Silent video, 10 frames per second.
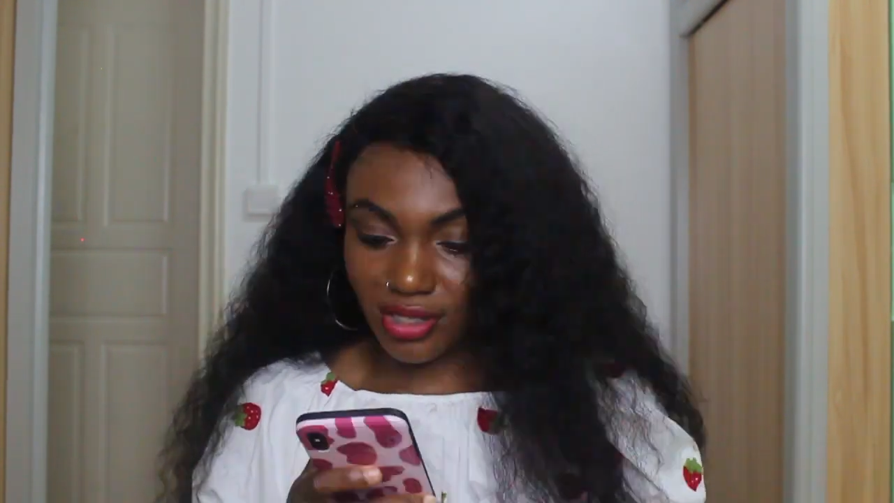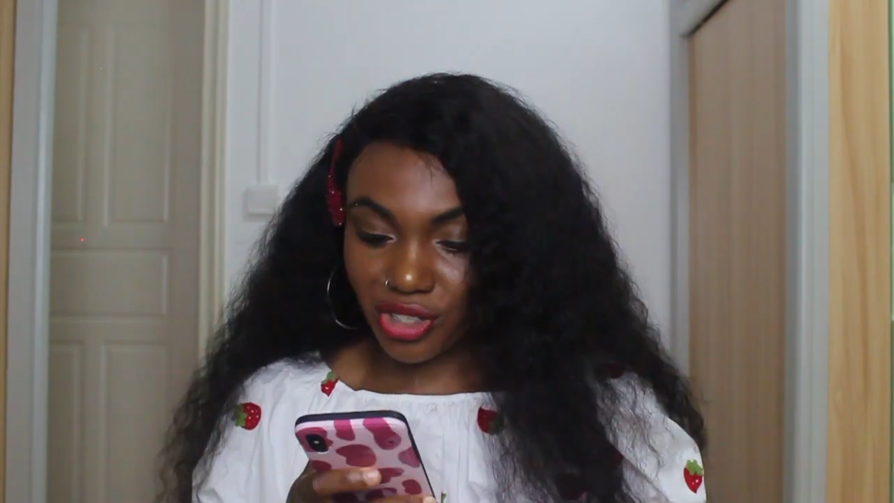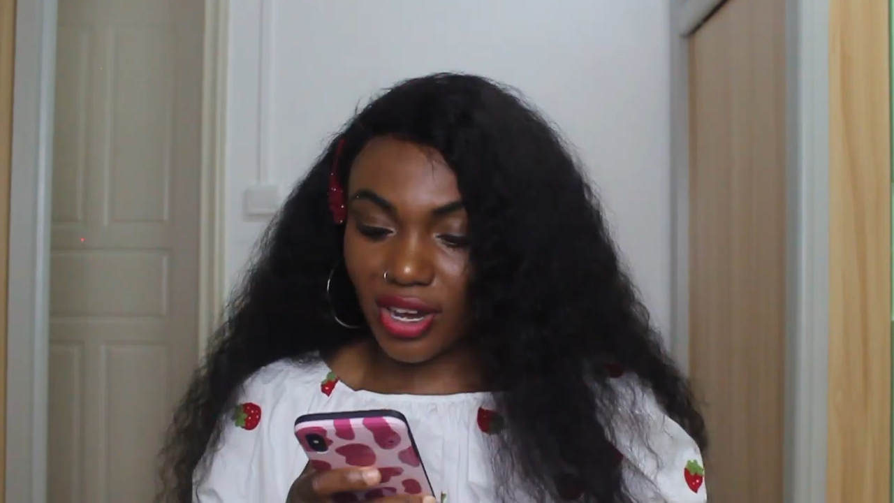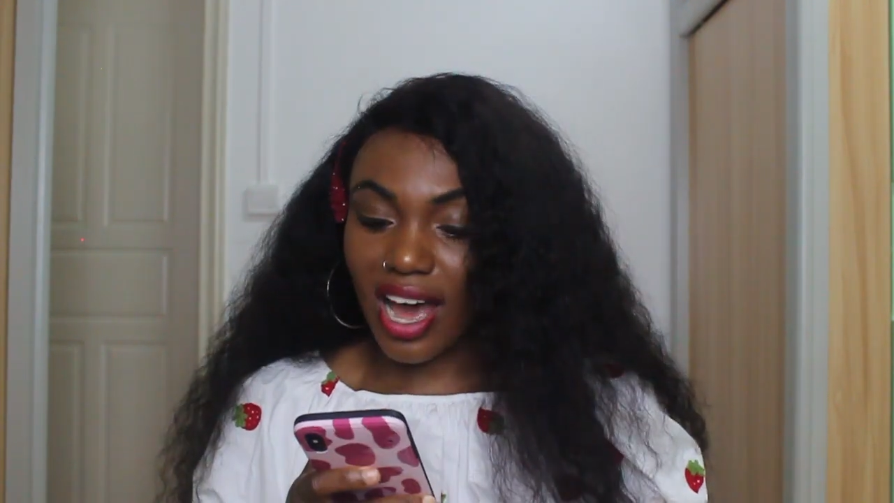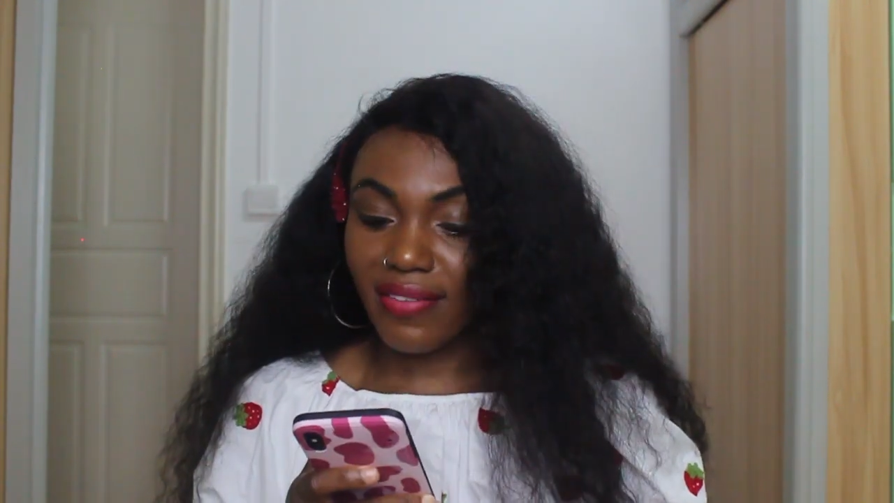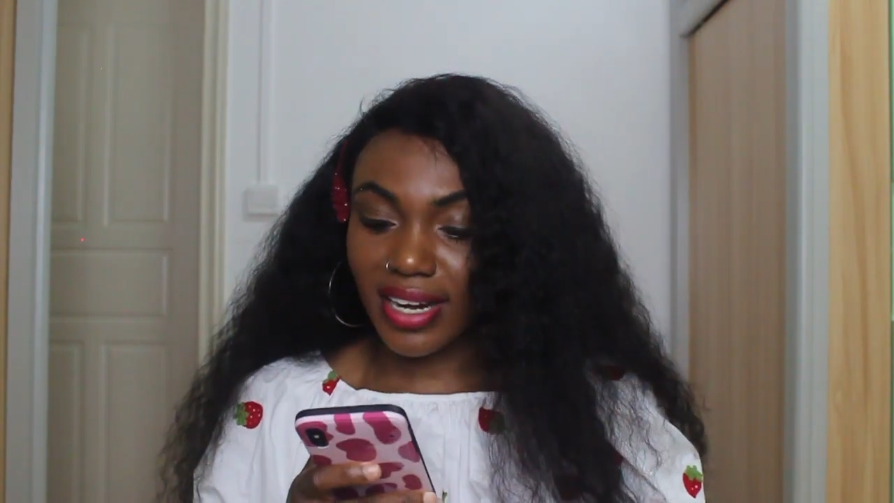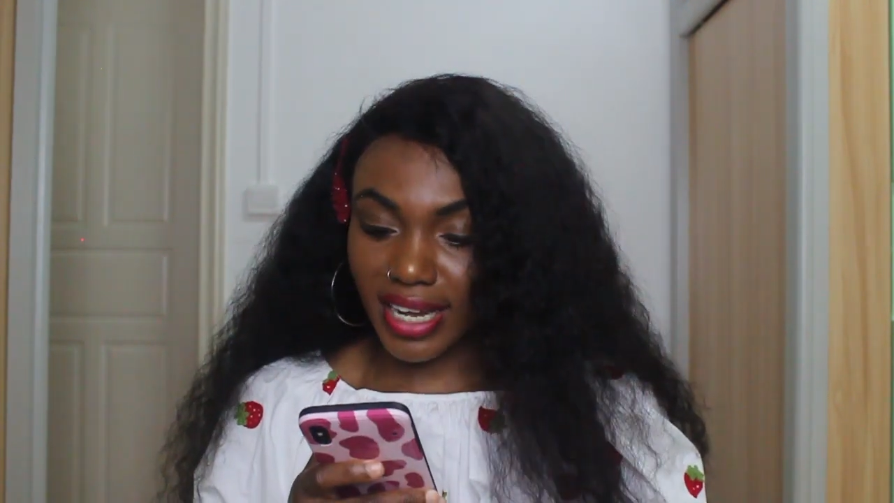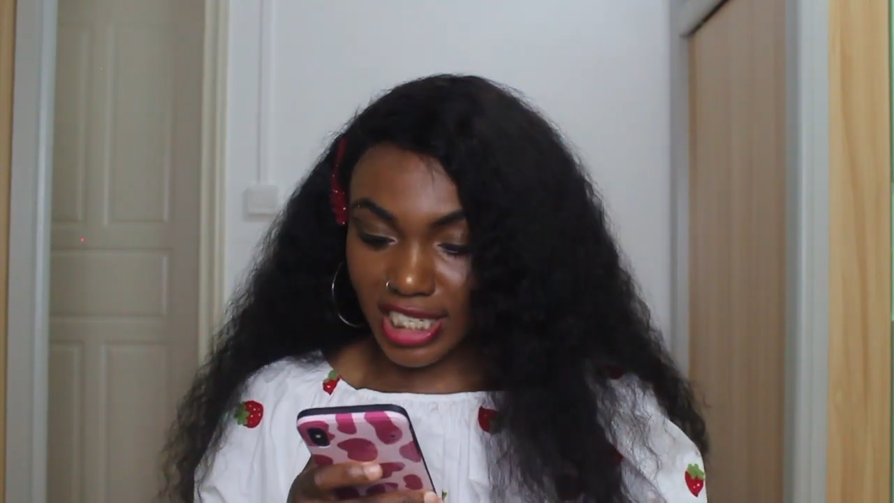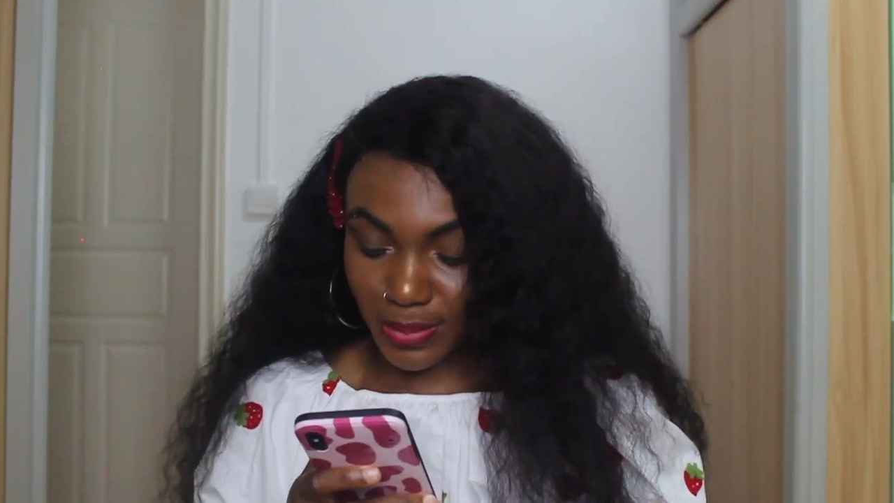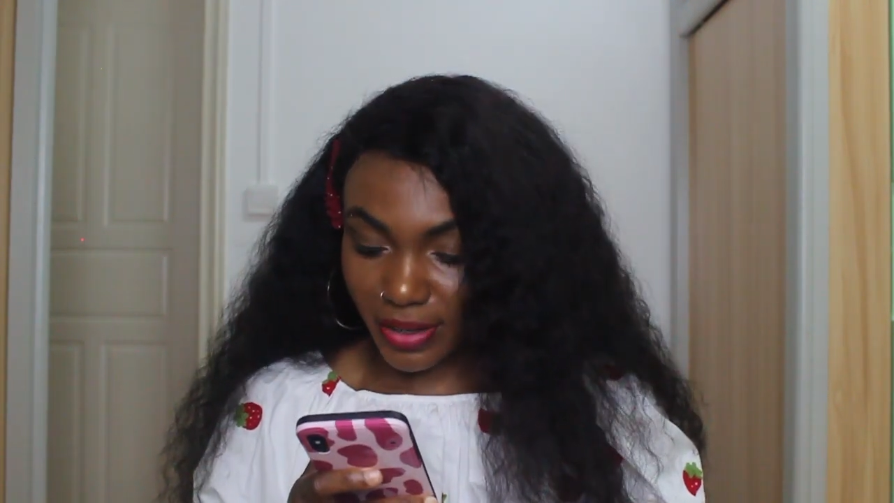Do you have any
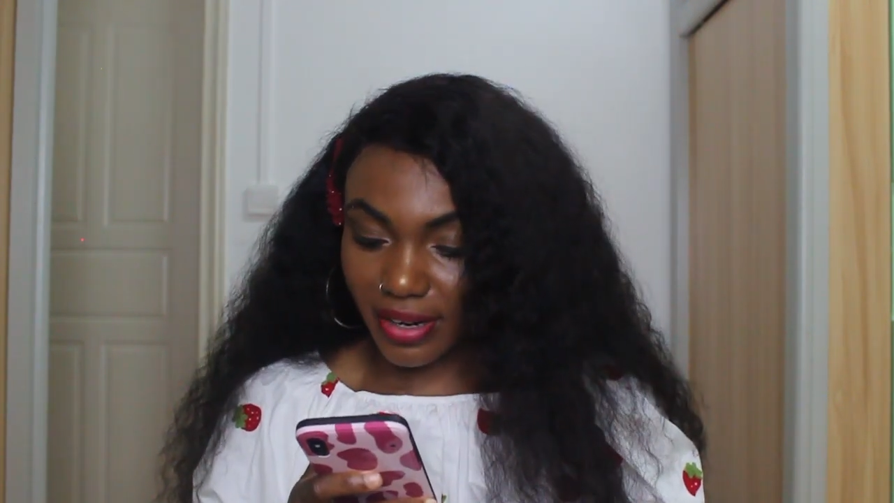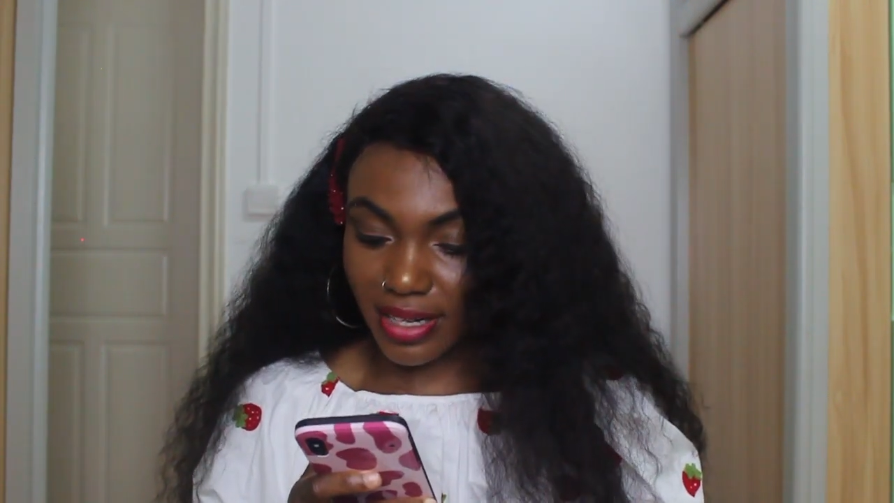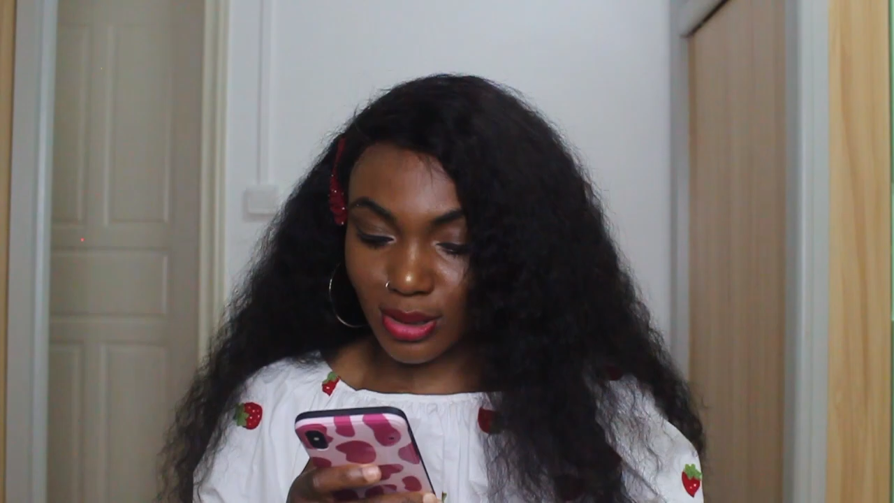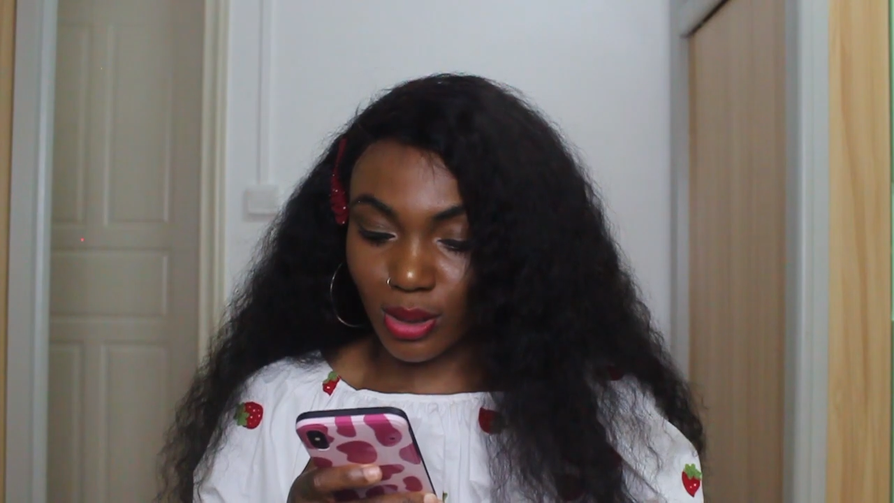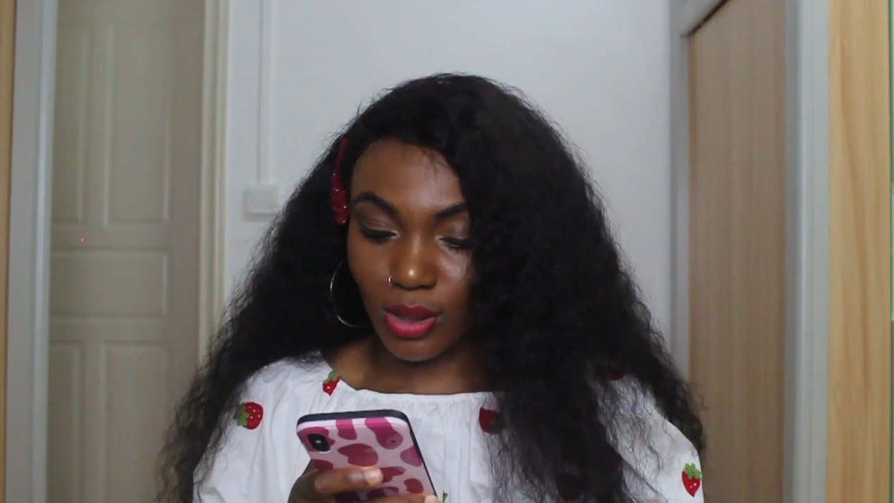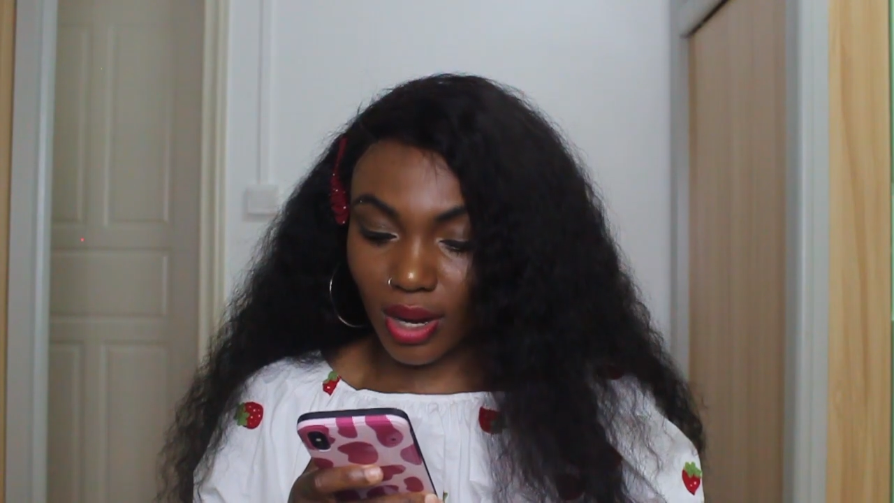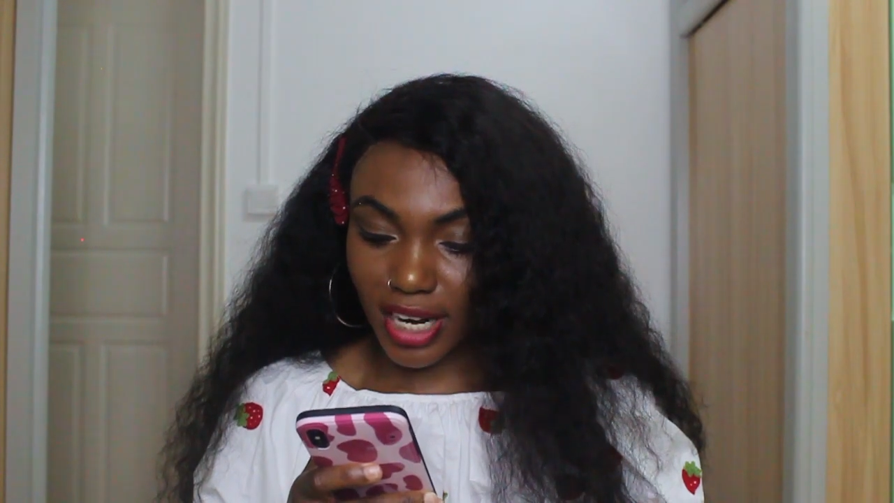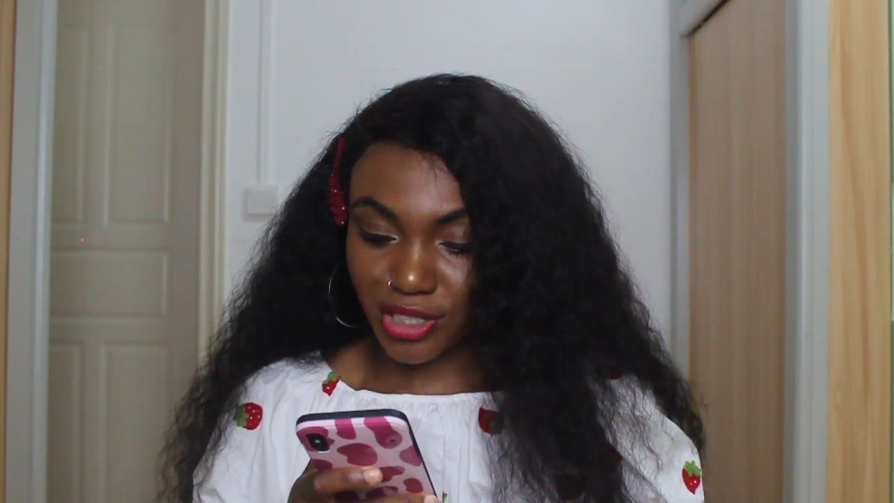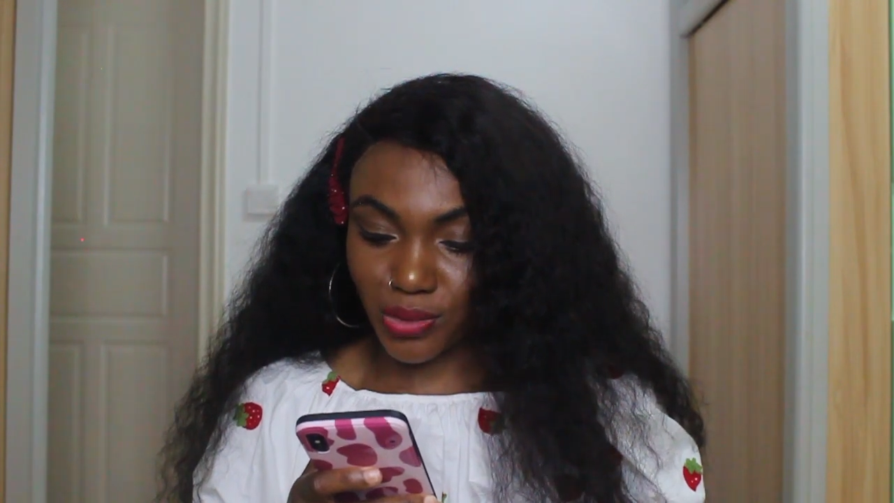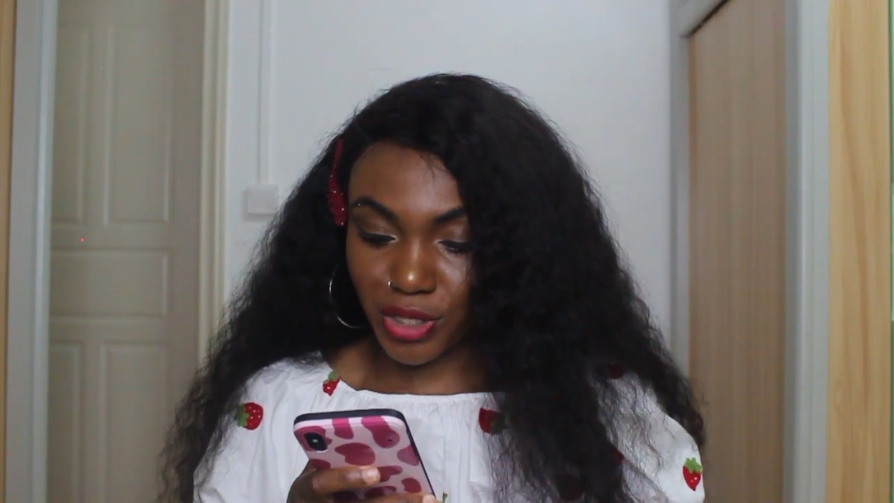experience or
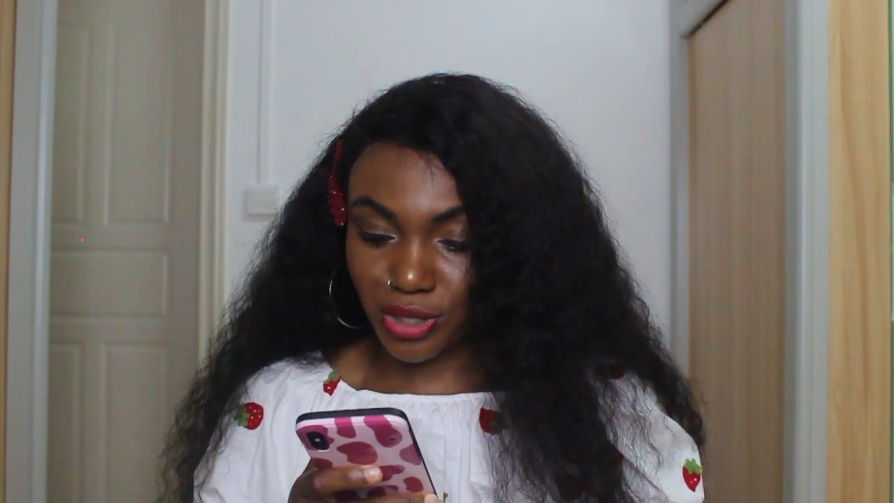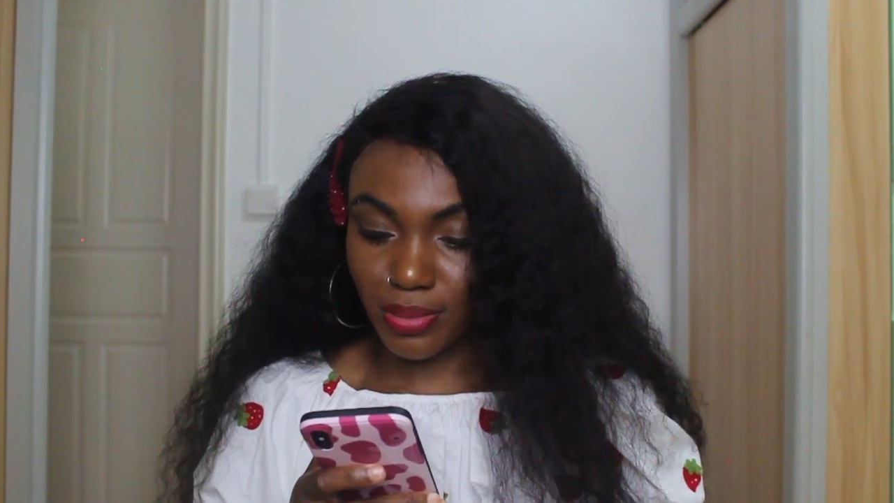knowledge you wish